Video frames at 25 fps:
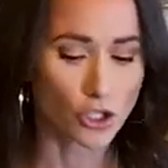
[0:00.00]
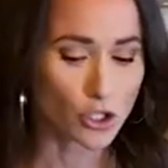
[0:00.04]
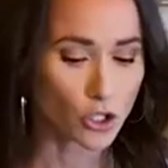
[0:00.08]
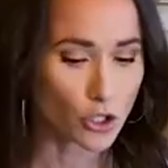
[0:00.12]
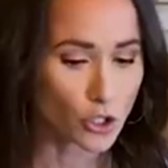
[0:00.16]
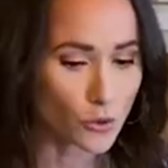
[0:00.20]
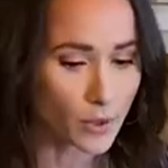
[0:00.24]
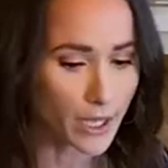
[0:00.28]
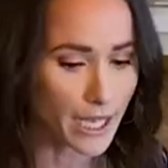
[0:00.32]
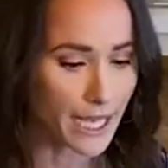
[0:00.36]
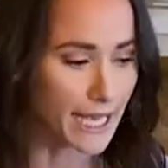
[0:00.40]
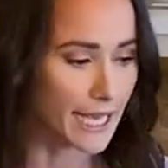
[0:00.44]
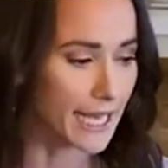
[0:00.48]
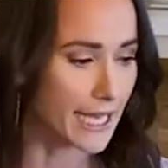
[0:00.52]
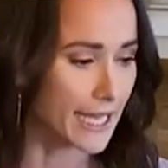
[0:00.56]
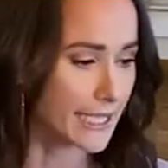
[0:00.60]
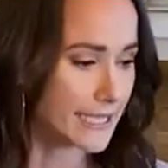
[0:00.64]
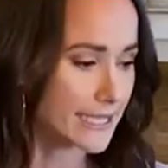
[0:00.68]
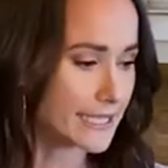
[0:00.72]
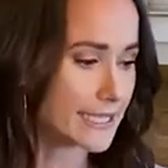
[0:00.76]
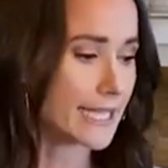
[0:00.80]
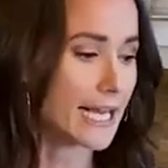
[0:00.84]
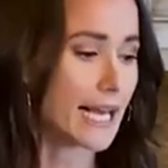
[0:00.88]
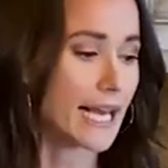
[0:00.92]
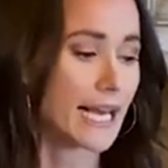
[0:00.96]
two
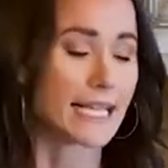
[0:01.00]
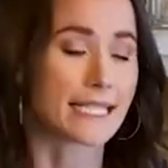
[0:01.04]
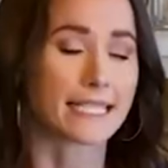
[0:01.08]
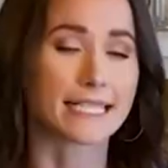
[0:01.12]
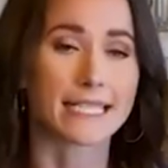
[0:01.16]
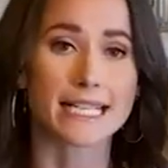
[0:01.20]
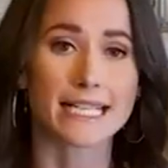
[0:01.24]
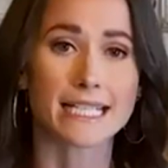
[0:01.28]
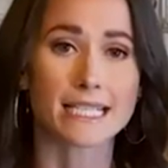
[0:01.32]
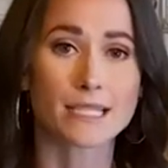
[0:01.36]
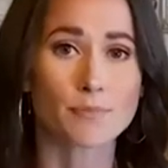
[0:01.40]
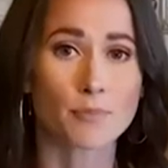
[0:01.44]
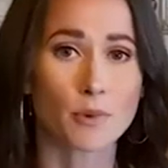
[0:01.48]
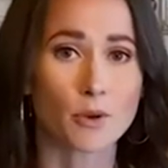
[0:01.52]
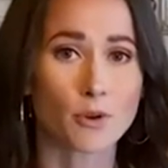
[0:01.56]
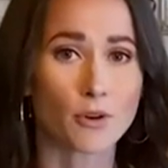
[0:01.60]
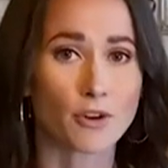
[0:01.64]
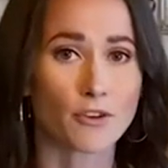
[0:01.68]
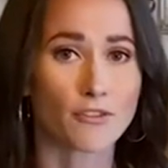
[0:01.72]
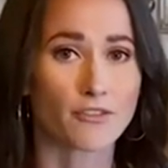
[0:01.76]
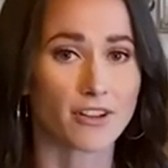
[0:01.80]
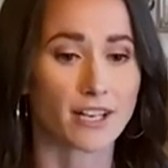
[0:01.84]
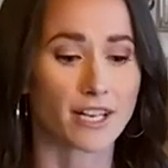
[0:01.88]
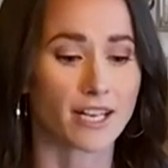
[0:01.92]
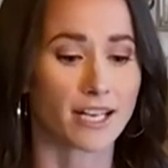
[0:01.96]
eggs, a
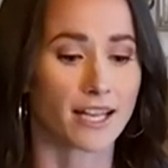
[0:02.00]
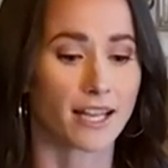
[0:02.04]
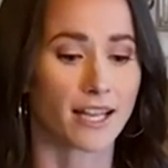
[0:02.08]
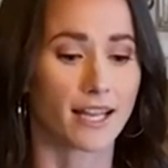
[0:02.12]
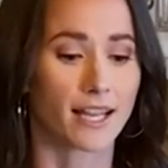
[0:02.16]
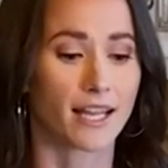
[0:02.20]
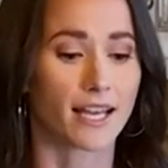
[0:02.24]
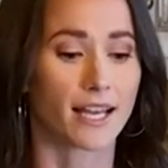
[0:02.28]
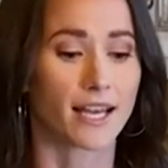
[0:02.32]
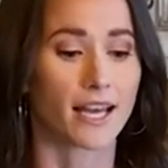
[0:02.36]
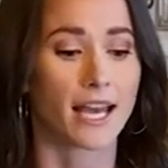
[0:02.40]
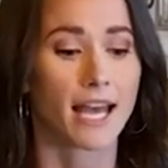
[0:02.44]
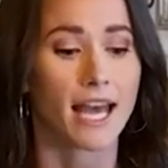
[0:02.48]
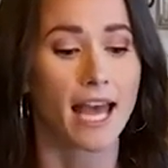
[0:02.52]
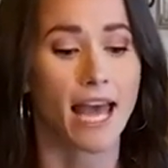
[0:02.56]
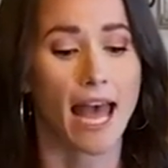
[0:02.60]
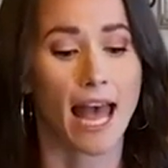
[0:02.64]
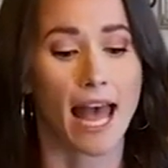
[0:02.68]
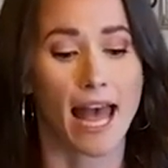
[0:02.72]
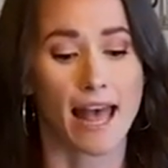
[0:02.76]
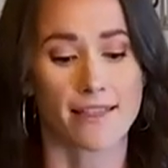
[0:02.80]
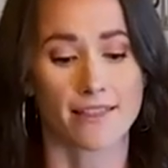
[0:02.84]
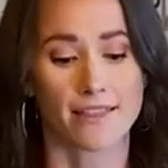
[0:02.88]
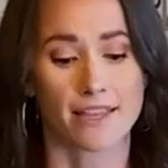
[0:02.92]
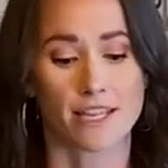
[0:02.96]
teaspoon of vanilla,
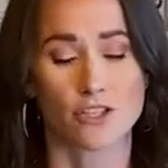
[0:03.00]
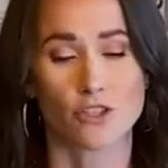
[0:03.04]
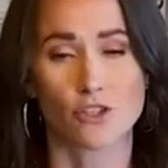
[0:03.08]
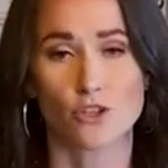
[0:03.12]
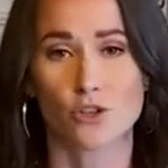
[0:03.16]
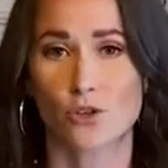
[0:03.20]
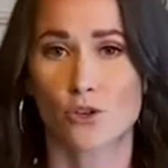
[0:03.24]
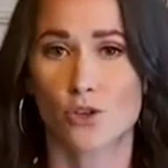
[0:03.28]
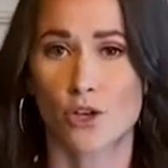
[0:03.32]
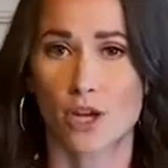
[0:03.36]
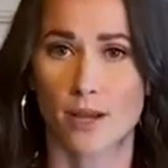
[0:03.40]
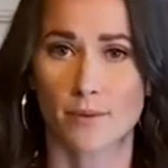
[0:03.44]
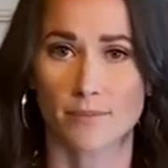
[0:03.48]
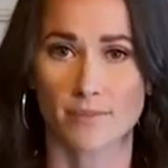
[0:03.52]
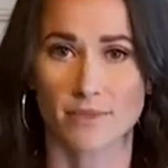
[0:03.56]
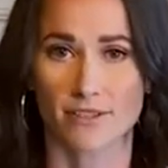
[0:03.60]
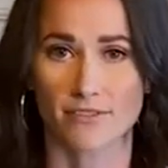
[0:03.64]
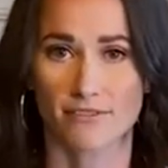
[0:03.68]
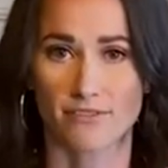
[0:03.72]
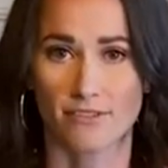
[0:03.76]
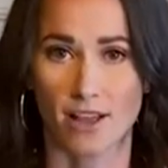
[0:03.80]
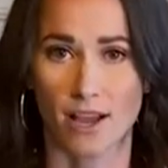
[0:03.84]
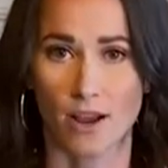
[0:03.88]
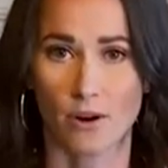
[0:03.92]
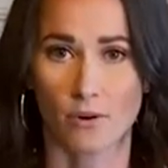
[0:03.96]
and then two
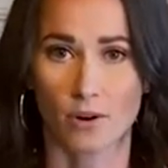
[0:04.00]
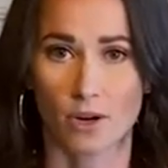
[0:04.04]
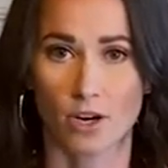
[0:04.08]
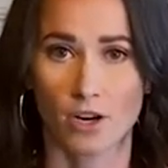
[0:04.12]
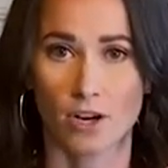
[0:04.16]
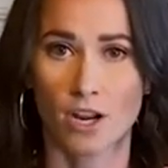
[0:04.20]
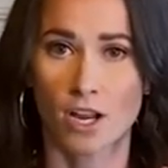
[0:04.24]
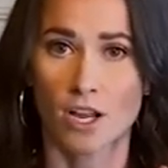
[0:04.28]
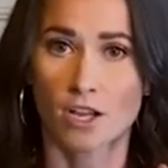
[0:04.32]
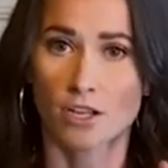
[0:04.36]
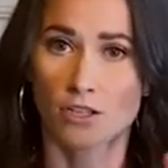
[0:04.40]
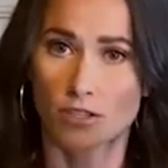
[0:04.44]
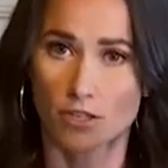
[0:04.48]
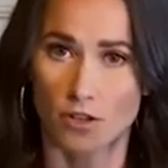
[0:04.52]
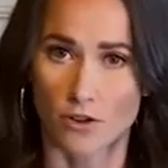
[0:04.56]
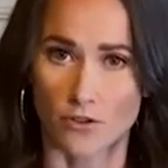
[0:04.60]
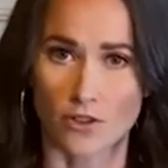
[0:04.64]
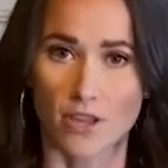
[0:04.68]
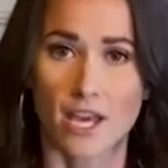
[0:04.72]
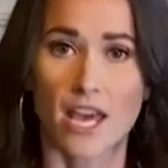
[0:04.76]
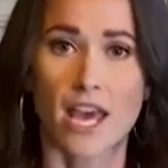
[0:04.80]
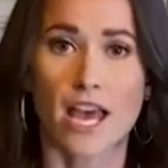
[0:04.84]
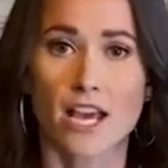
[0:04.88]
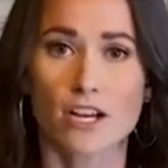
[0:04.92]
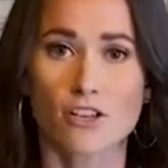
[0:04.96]
cups of flour.
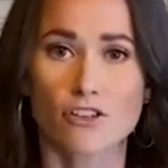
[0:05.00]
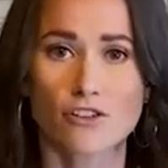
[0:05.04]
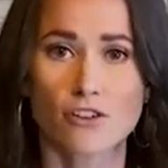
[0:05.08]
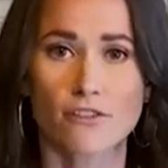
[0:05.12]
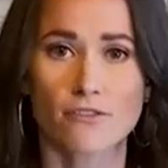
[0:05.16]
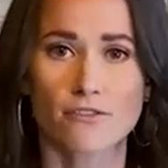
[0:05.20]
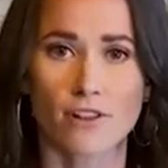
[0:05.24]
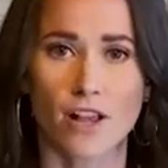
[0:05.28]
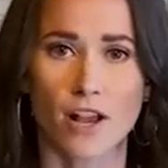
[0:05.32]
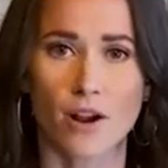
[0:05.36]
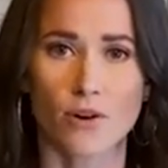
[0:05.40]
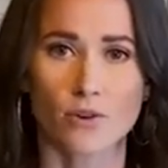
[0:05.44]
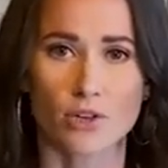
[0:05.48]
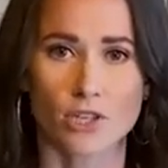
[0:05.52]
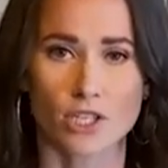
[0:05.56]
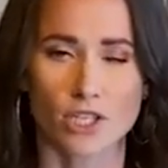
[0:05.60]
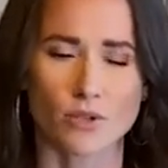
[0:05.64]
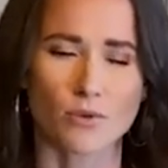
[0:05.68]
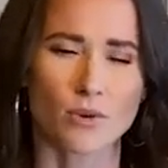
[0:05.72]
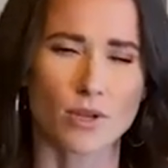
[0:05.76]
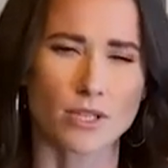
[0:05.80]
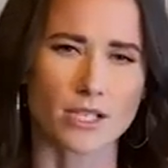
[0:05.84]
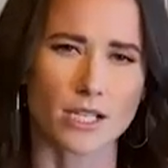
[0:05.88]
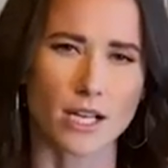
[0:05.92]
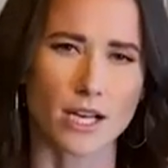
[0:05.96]
So the extra flour
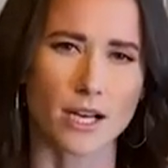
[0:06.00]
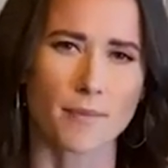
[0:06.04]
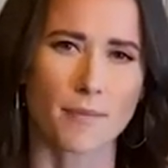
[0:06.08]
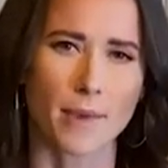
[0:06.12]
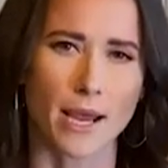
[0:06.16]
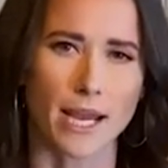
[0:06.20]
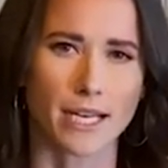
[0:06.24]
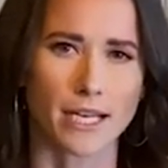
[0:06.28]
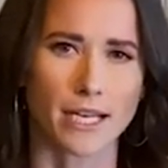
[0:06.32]
is what's gonna